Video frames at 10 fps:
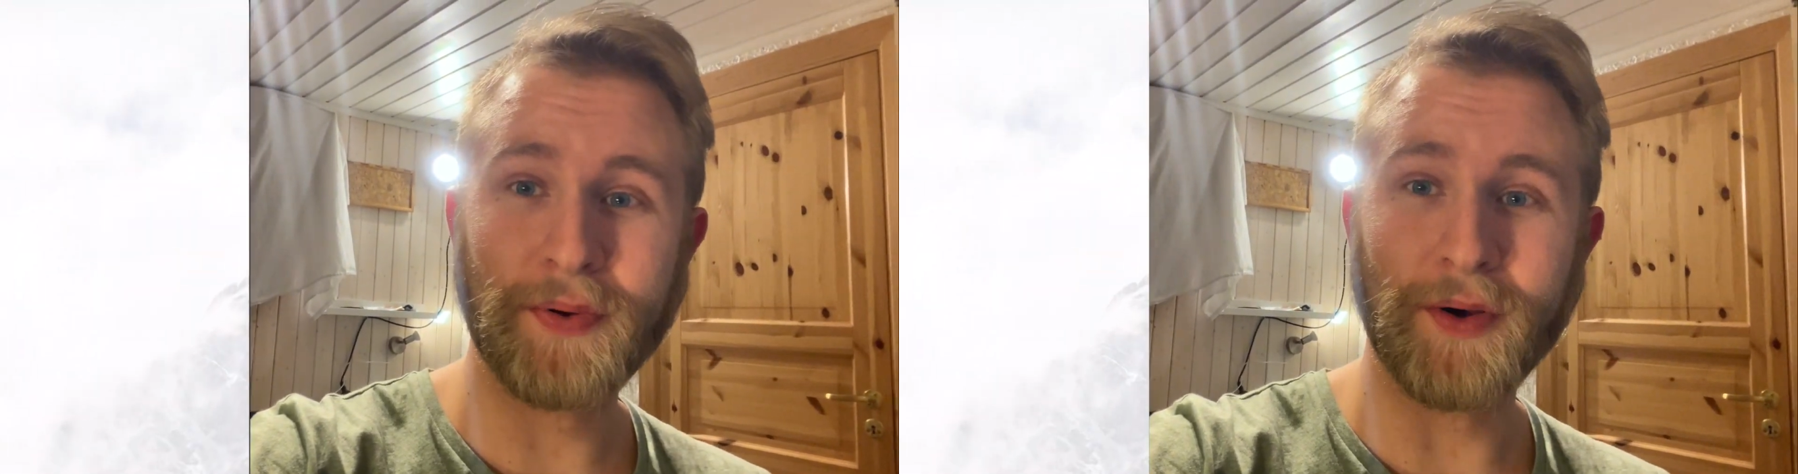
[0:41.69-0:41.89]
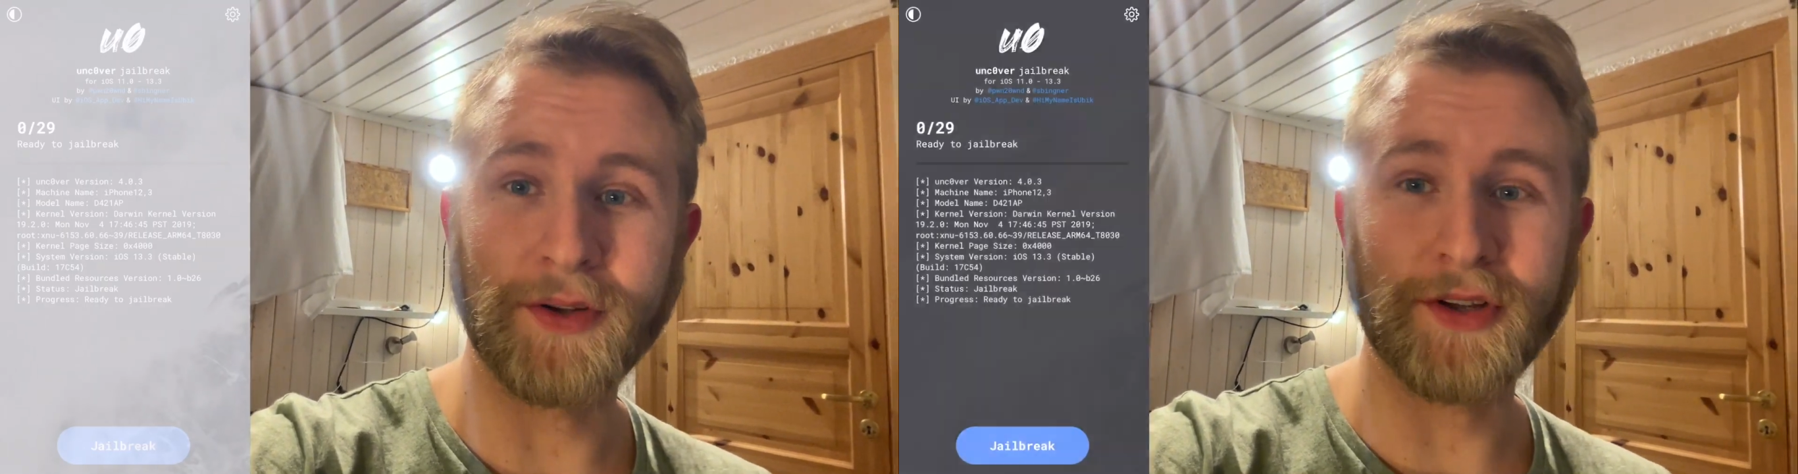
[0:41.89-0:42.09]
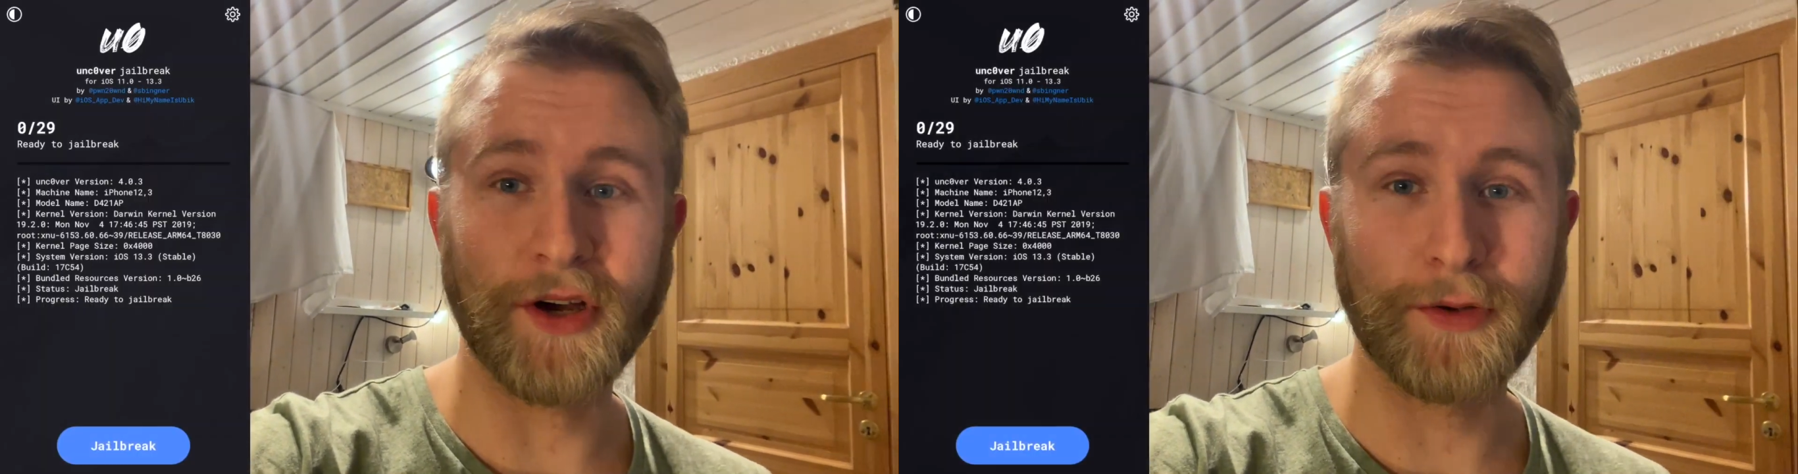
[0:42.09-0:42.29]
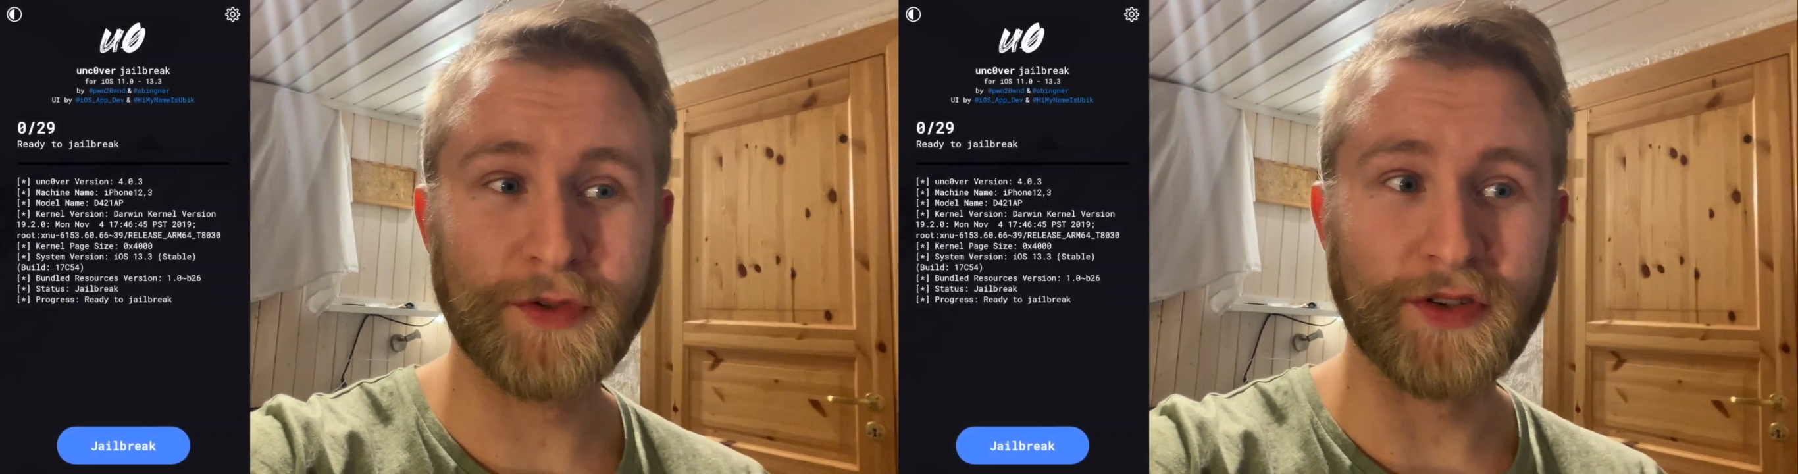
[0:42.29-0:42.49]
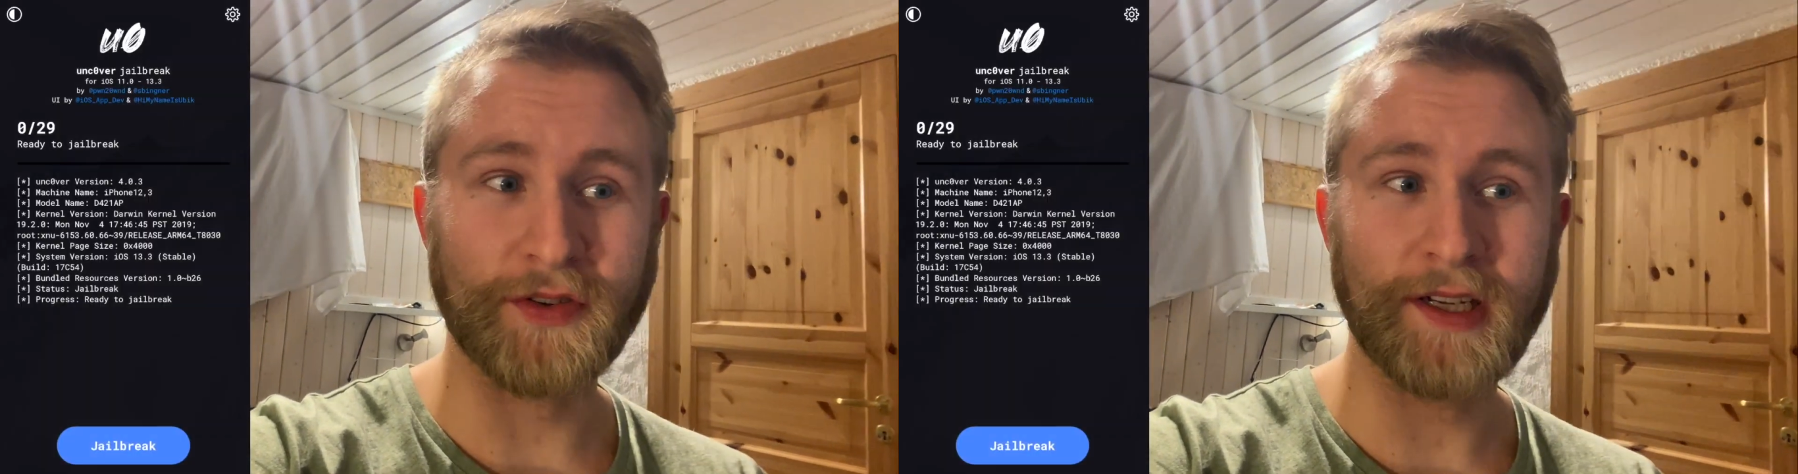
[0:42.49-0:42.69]
on your home
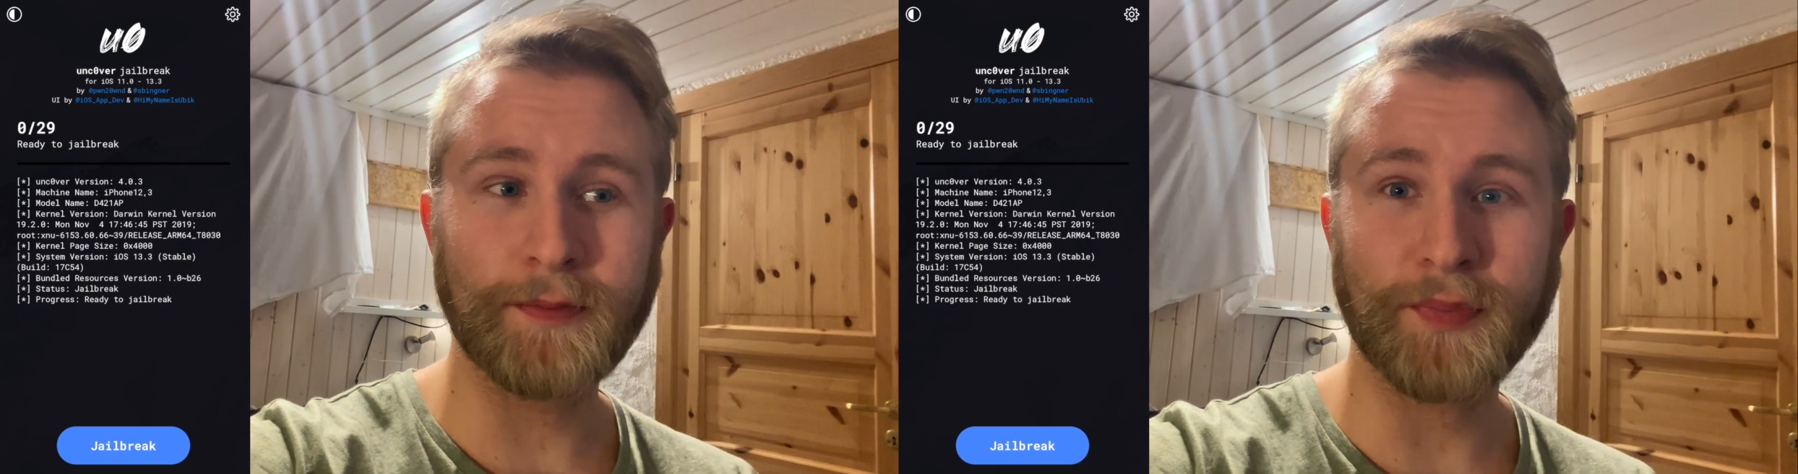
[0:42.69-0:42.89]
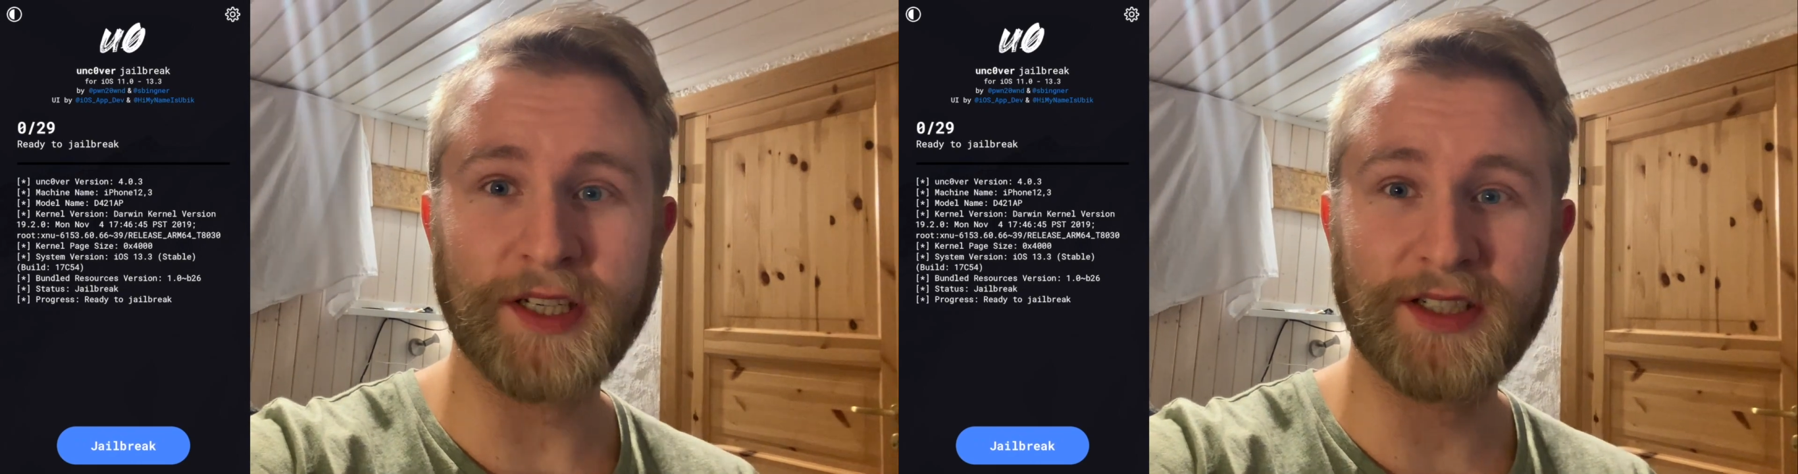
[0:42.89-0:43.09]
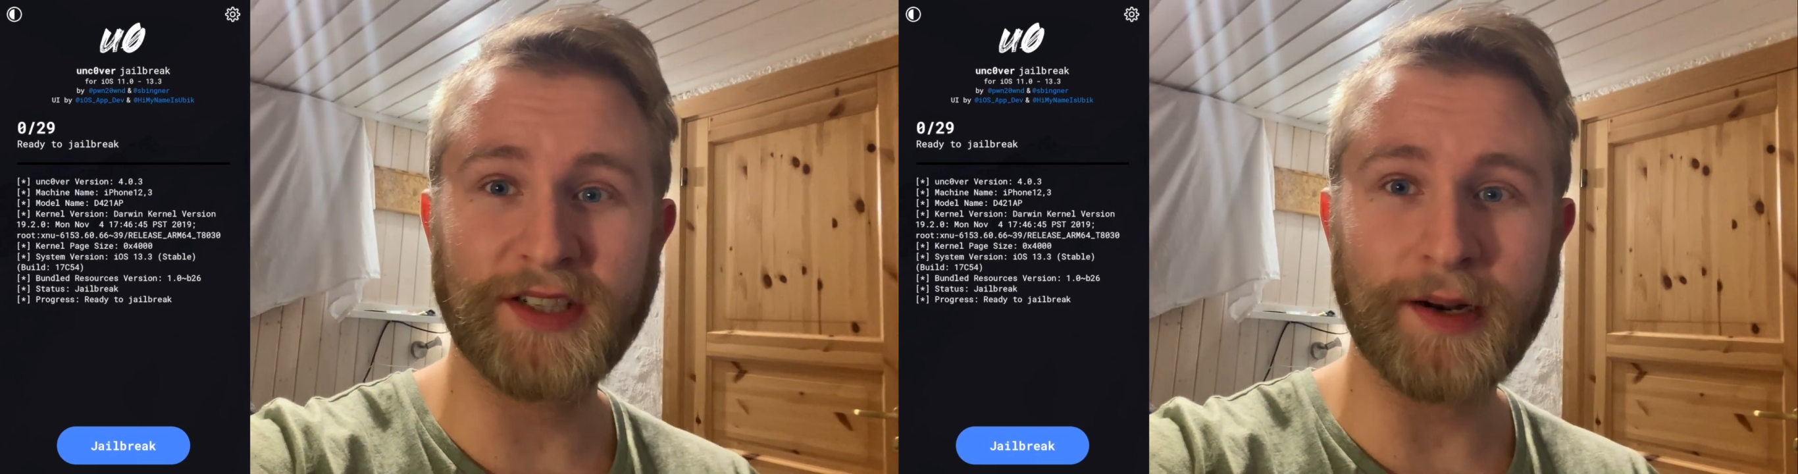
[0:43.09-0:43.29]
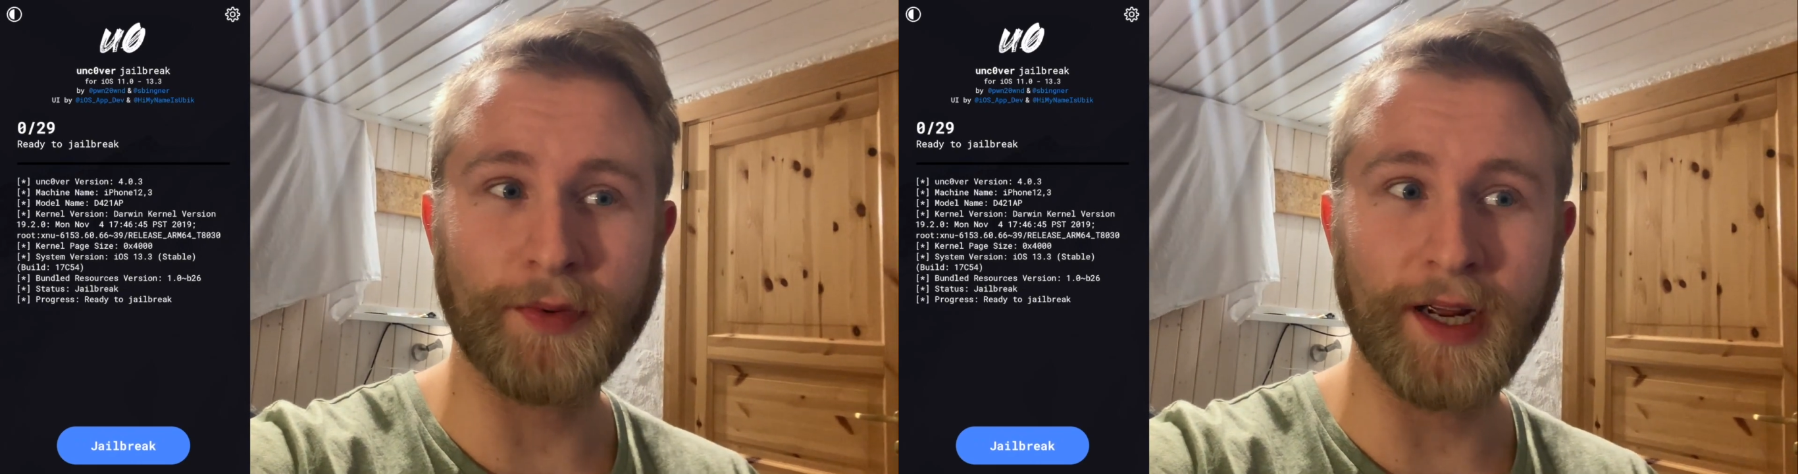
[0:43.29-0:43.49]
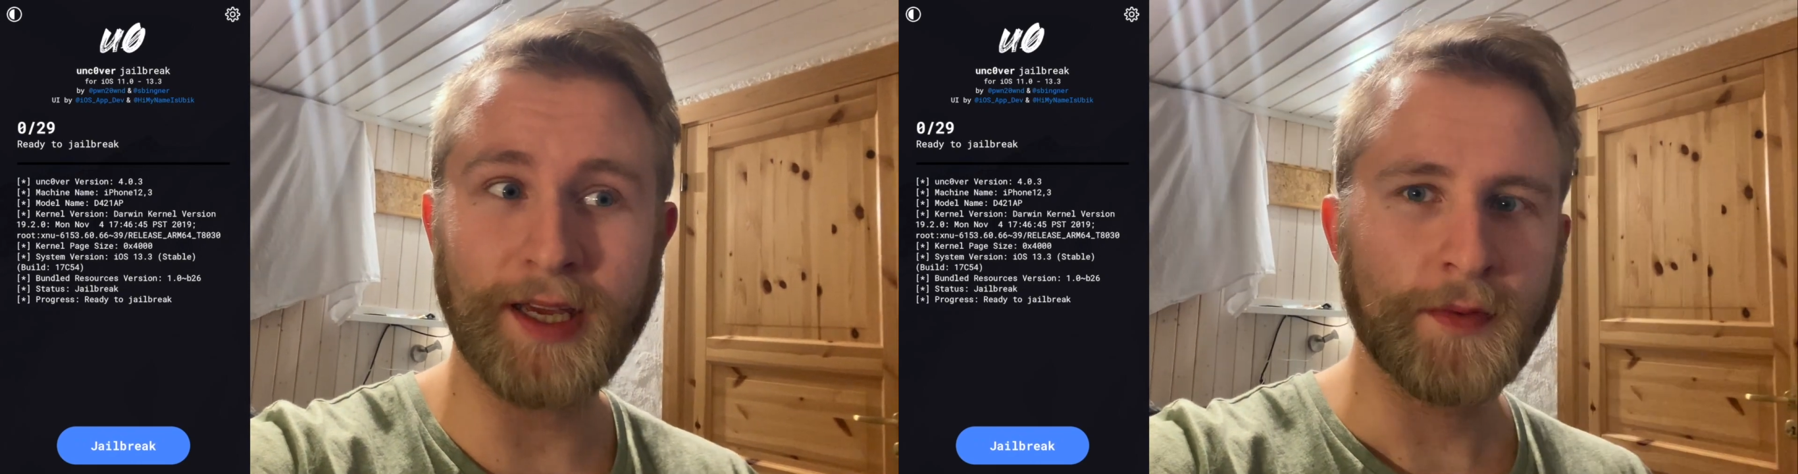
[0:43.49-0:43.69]
screen, press
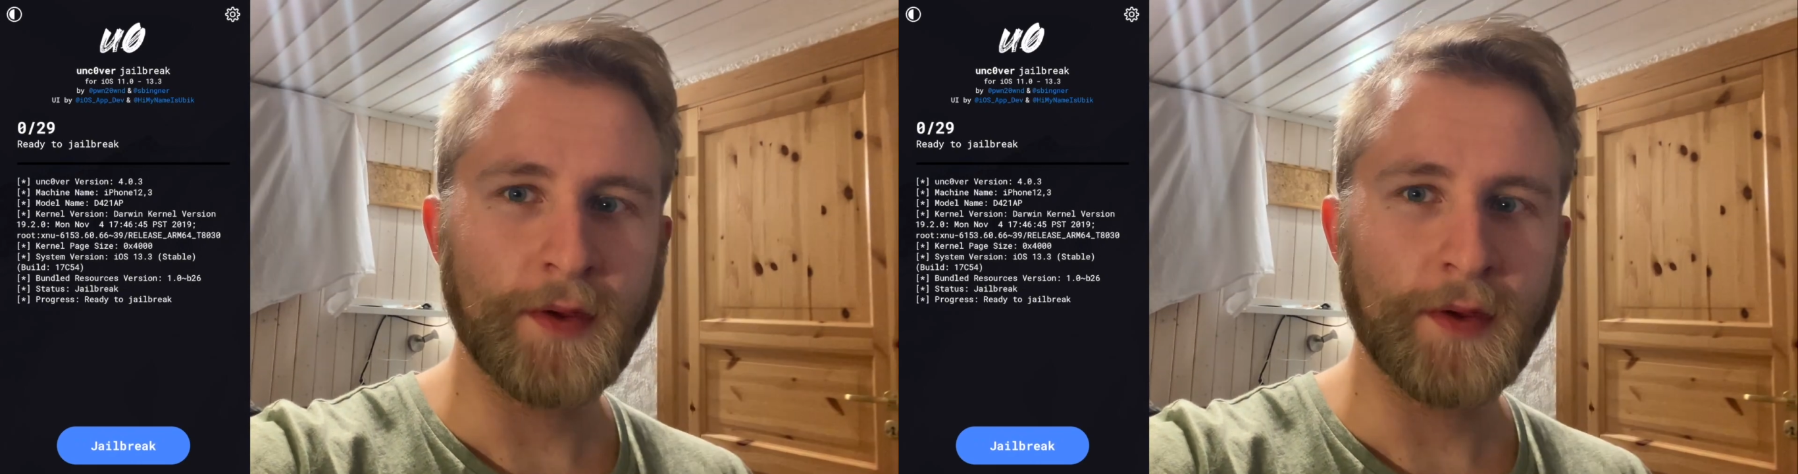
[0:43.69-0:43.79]
jailbreak,